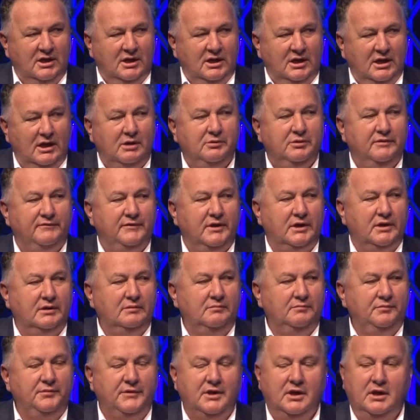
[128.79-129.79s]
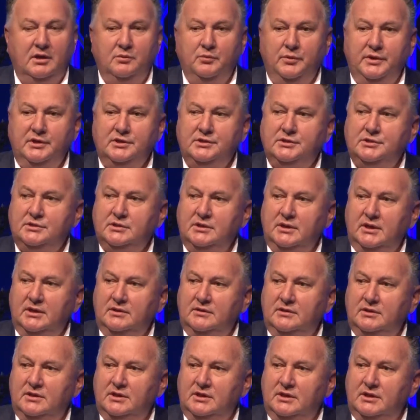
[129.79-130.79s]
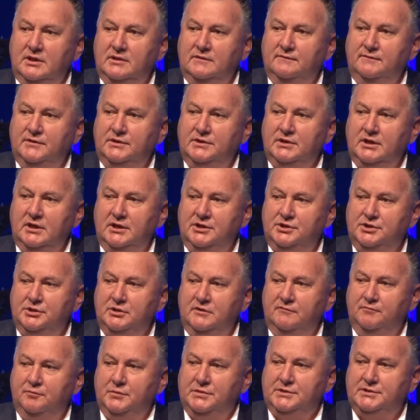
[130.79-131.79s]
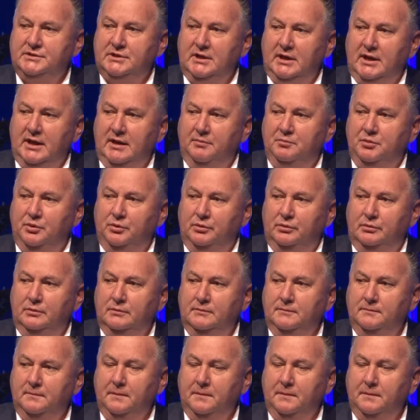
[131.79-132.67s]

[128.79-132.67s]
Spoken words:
However, I went at the invitation of Mr. Apple